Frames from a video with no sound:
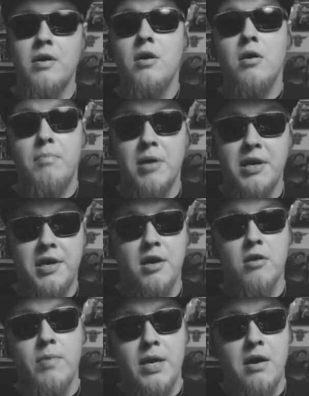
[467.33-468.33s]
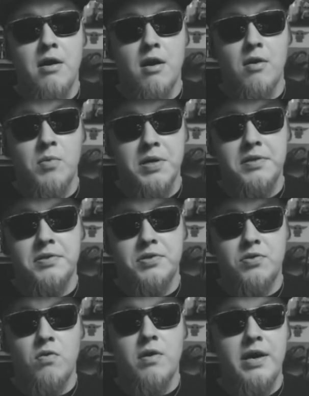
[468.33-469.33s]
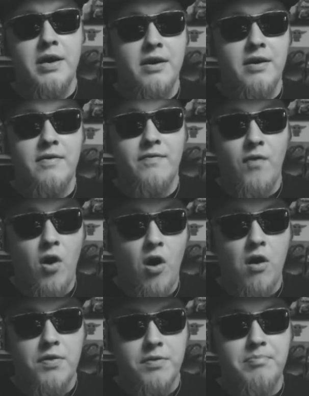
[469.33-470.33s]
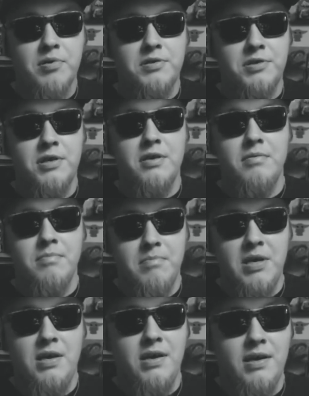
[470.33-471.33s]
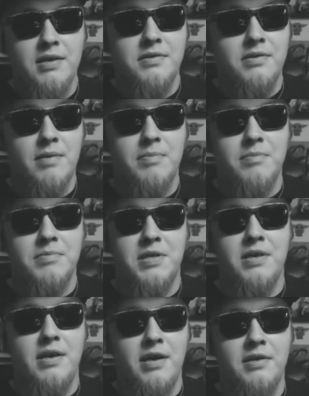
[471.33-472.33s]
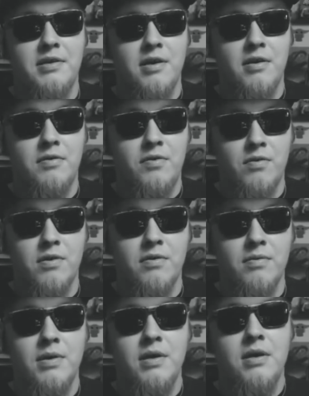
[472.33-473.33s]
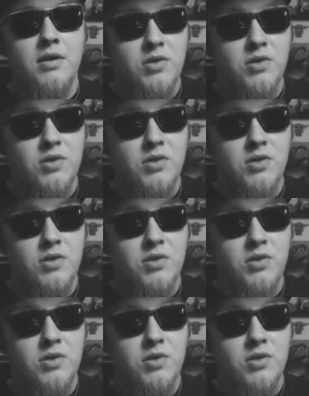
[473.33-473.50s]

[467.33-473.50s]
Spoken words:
But here we are with the story of all the bullshit me and Septimson had to go through to